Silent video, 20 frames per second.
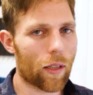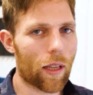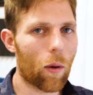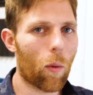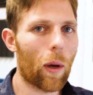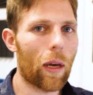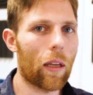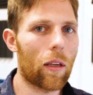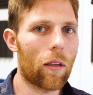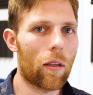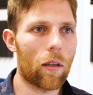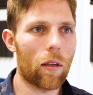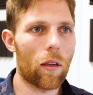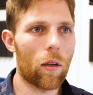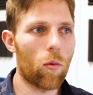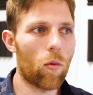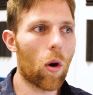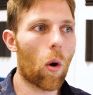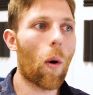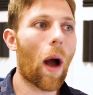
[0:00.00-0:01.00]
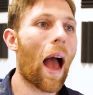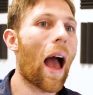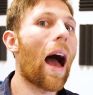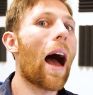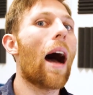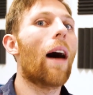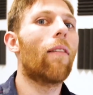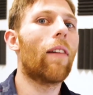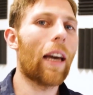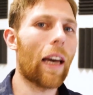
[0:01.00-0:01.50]
That way you don't
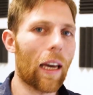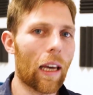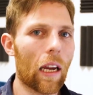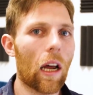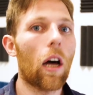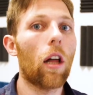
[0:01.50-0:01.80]
have an